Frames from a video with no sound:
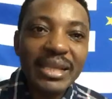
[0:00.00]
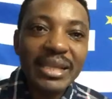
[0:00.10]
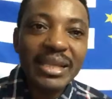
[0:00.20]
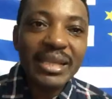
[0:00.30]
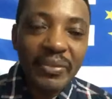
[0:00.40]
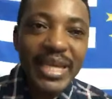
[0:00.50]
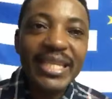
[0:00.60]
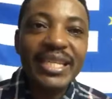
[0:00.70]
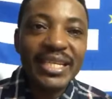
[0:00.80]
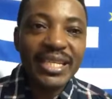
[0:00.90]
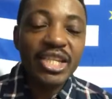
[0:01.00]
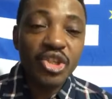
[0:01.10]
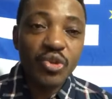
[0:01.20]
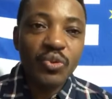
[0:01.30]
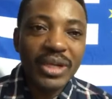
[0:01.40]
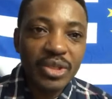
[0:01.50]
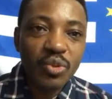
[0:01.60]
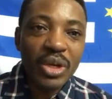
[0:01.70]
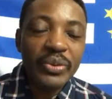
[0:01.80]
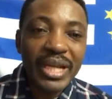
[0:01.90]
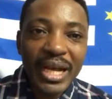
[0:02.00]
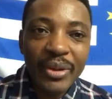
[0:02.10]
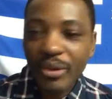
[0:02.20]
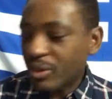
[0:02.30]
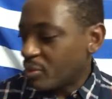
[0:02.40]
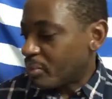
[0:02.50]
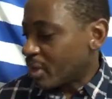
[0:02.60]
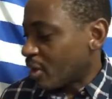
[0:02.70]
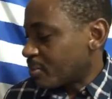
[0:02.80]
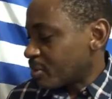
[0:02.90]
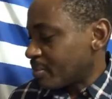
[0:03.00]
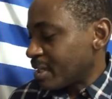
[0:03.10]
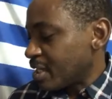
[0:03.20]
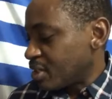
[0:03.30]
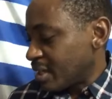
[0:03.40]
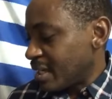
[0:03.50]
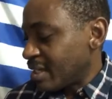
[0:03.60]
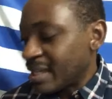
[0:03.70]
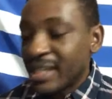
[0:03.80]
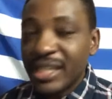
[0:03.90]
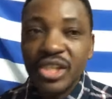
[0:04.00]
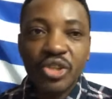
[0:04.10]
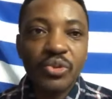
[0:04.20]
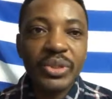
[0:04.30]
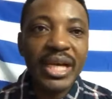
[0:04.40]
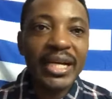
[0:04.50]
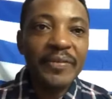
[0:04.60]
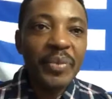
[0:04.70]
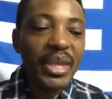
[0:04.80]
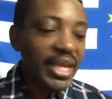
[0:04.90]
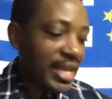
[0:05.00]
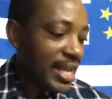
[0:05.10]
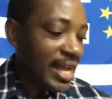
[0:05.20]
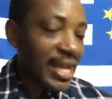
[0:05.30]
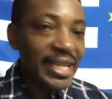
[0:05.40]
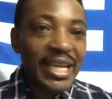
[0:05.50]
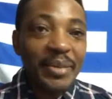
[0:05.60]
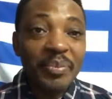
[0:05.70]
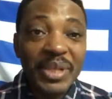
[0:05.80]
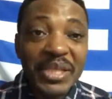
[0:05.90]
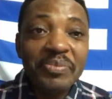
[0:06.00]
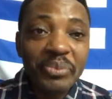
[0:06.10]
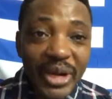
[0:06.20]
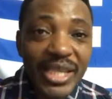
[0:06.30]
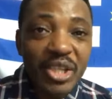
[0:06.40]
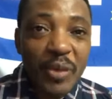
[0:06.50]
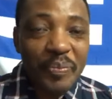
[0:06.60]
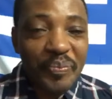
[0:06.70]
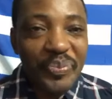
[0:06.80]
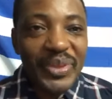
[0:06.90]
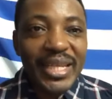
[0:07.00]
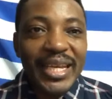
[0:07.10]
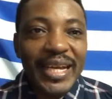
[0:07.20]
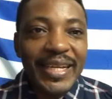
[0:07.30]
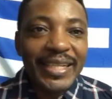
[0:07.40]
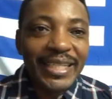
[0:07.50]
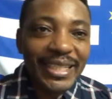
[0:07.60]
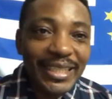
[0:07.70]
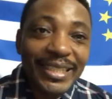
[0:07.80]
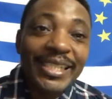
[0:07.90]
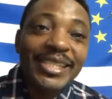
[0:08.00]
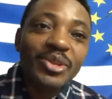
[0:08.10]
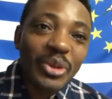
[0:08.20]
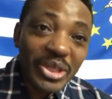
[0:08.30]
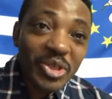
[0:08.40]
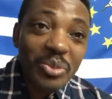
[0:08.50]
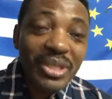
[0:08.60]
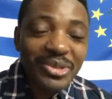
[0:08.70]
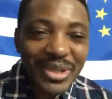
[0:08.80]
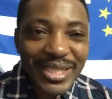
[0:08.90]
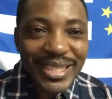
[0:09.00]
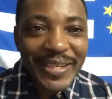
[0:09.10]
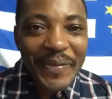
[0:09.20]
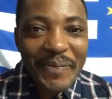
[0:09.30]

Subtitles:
Heated issue as well with her. We're going to bring up some heated issue with her. And please brace up, and this is going to be interesting.